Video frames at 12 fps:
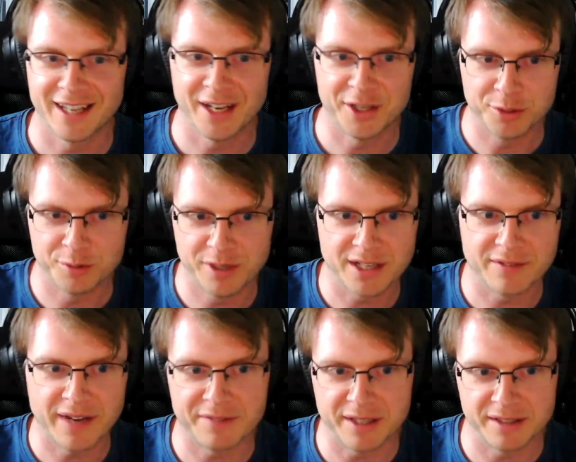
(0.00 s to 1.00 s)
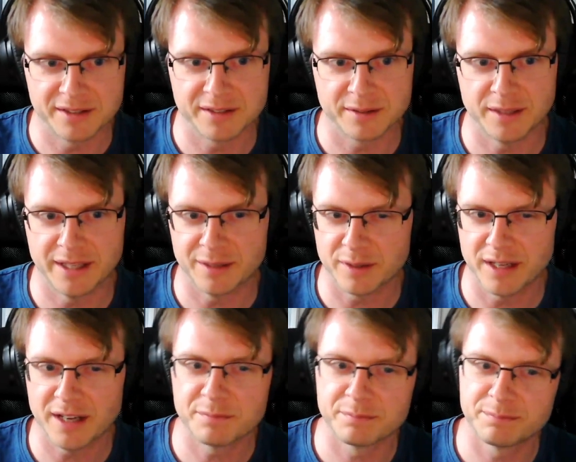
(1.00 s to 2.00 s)
And you kind of have it as like,
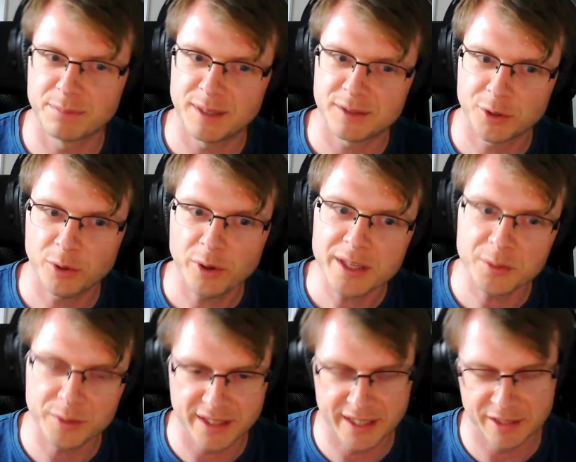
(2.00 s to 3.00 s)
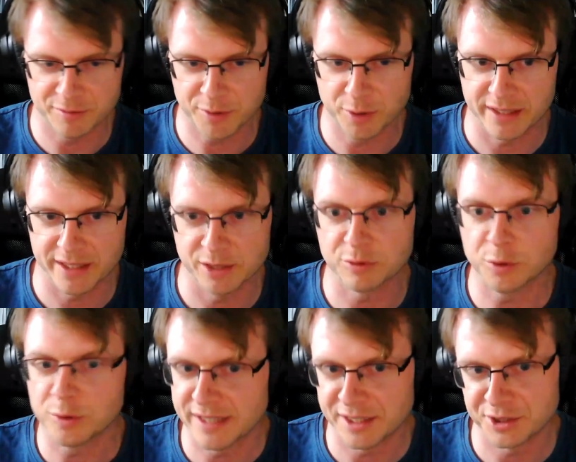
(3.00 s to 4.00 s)
I've toyed with the idea of calling it a
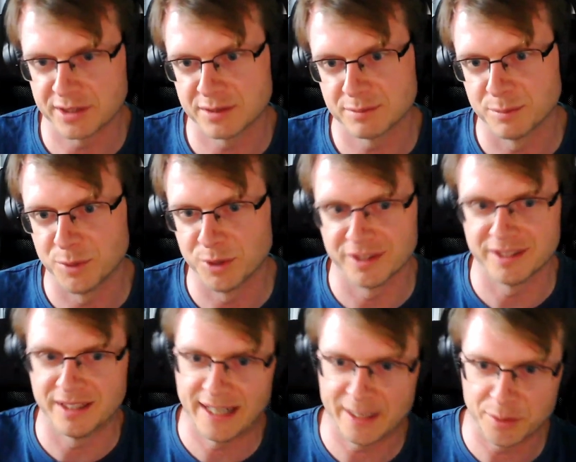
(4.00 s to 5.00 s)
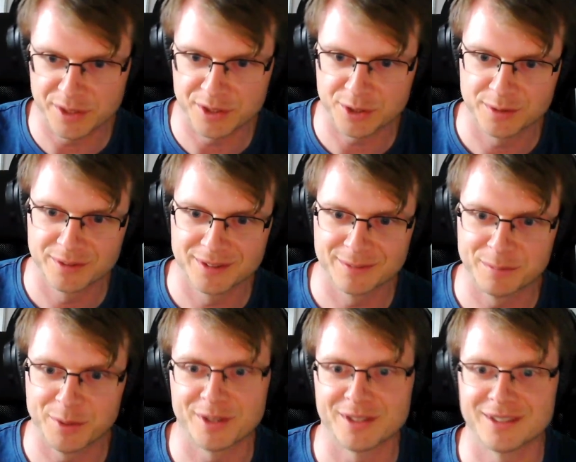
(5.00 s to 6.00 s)
rules engine more than a language,
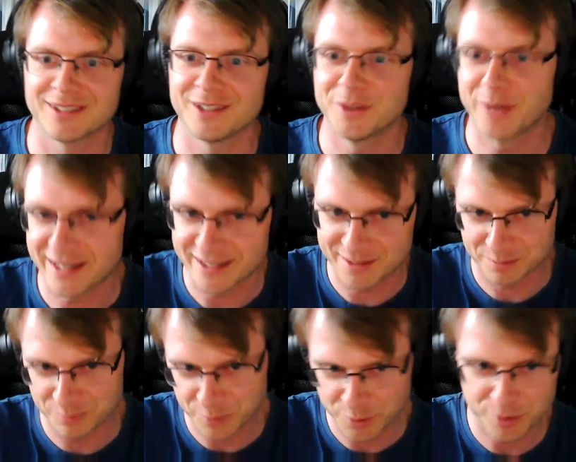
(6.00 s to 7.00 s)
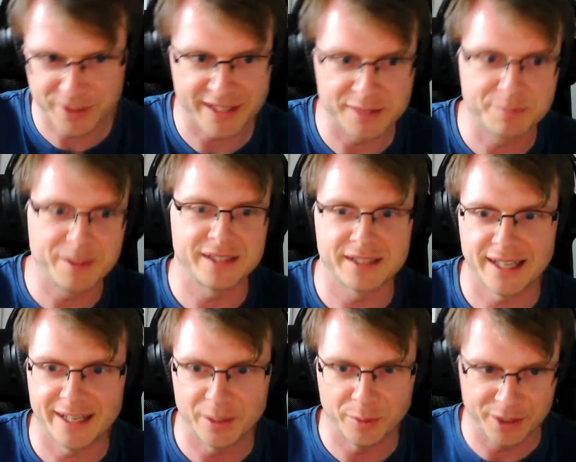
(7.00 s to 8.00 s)
because you always get this business
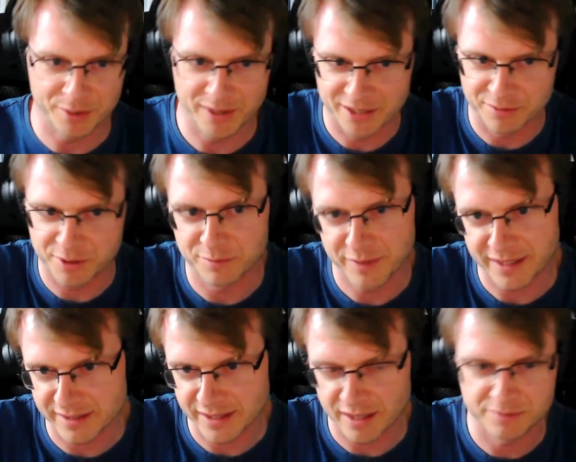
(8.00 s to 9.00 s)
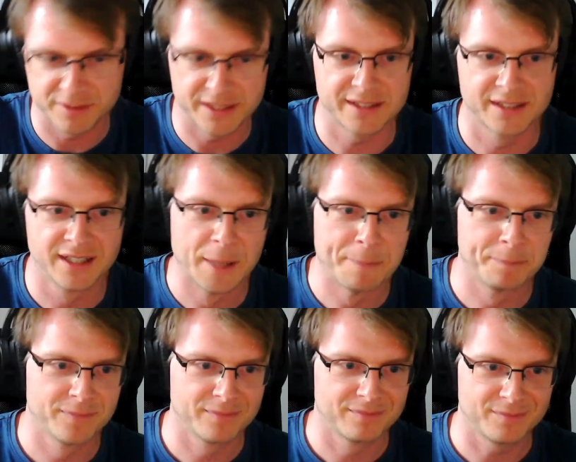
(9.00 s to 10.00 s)
layer where you kind of configure stuff, and
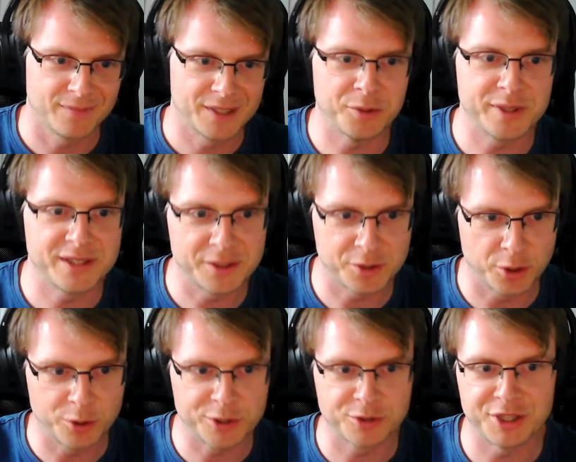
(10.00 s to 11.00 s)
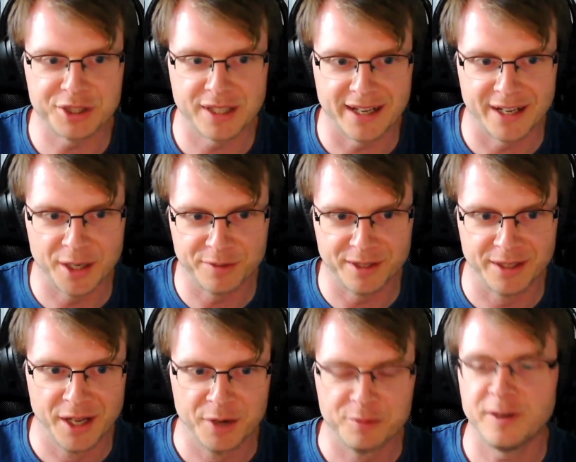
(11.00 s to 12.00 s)
there's always this orchestration layer over
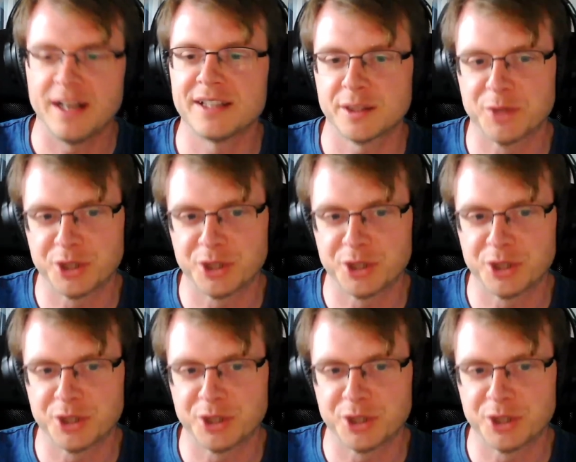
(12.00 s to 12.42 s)
faster